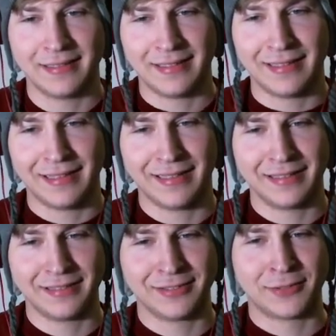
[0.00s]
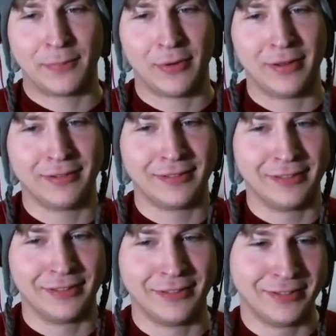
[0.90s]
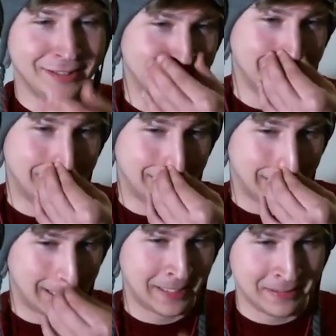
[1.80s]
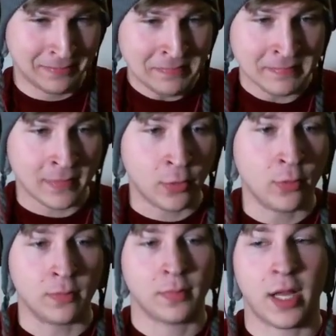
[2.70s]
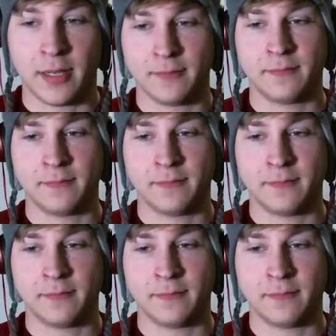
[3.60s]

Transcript: Spoiler alert, Lewis is dead. Ooh, plot.